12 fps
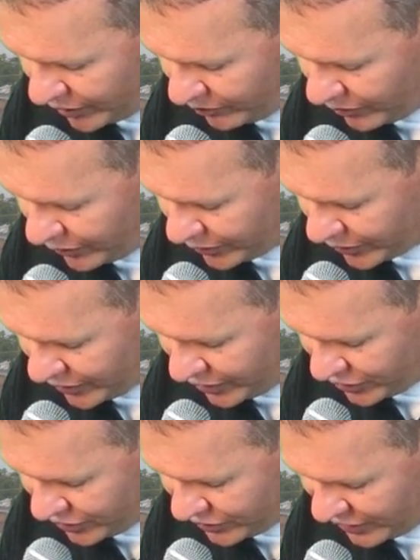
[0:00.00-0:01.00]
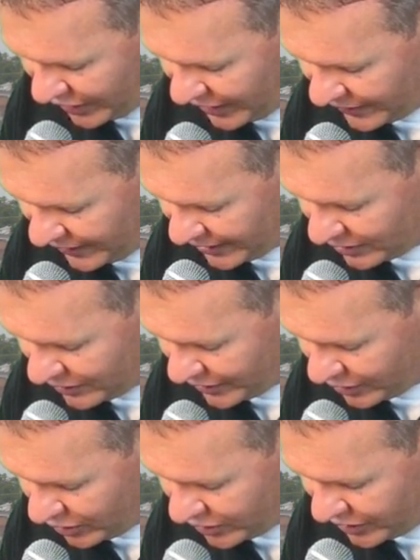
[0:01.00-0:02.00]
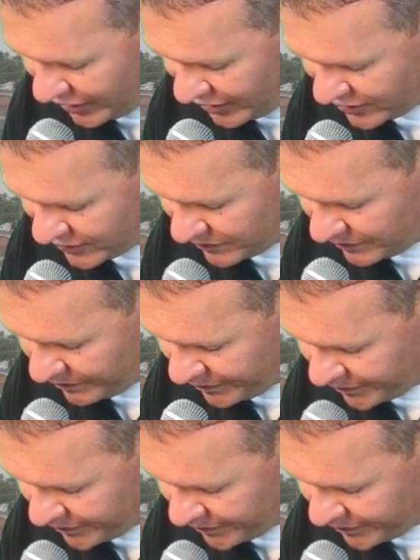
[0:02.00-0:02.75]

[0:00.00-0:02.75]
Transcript: regarding weather conditions and the athletic contest.